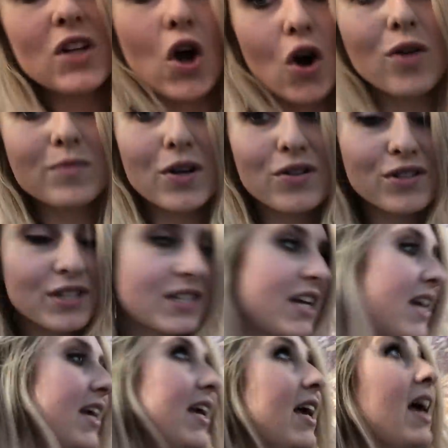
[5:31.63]
almost,
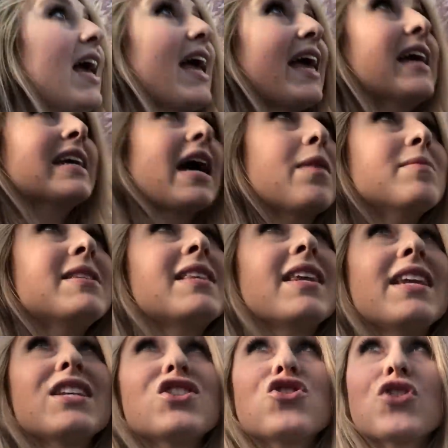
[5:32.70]
and I'm
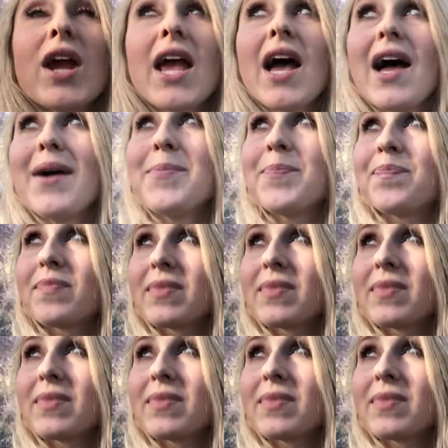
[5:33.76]
sitting straight up,